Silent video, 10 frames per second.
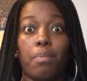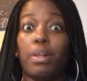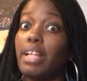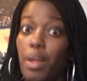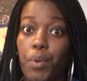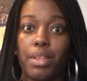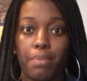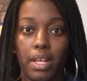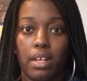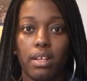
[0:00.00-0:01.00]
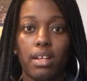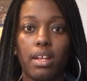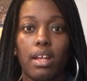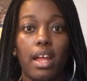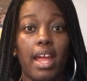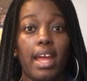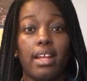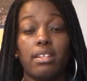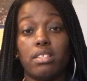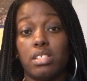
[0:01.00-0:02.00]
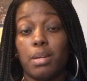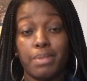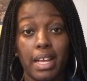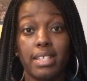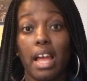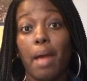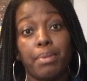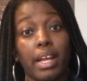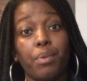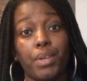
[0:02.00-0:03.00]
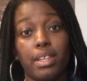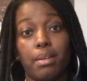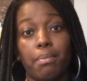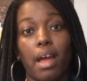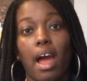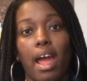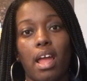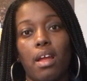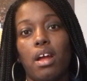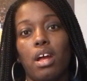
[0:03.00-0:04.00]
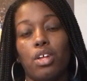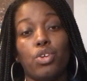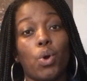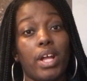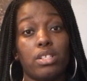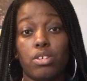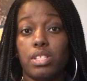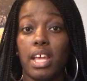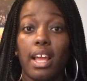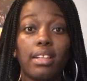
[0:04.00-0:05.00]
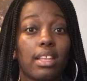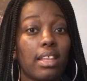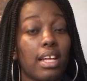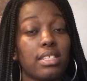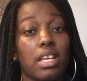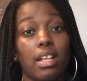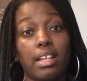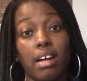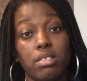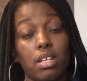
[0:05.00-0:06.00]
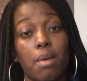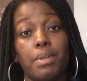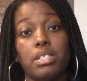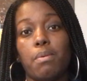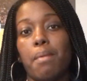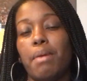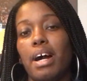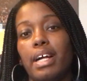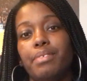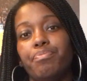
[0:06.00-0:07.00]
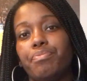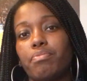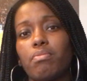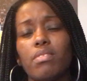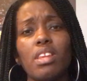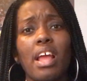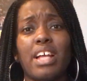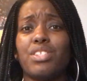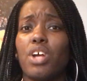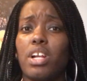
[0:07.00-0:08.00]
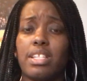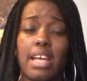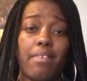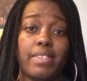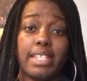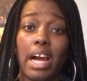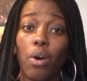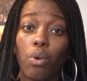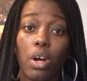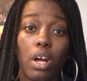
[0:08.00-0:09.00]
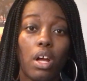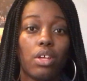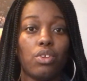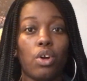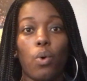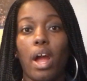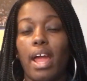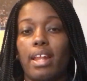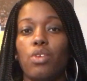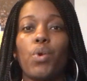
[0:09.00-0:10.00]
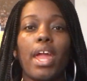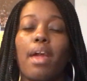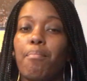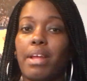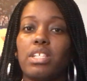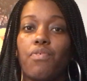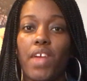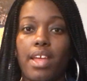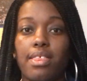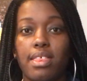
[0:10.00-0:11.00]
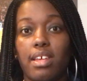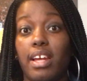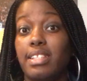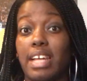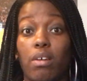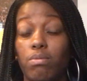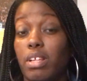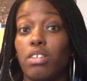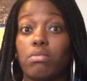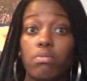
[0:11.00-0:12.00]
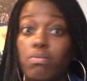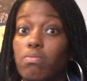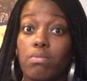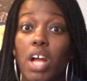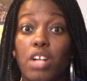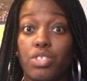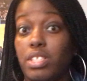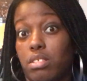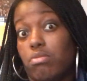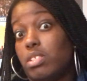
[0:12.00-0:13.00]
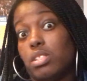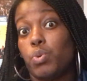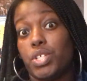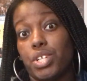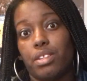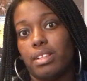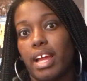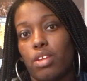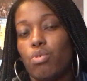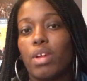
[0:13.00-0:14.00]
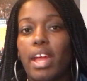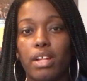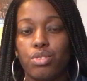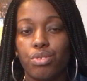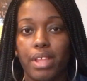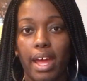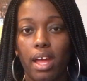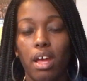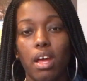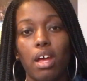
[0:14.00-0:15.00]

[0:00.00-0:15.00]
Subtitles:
play with me. And some days I played with him. I, you know, entertained the things he allowed to come into my mind. I started to have doubt, you know, and you can't mix faith and doubt. They're contradictory to each other. Like, you can't do that.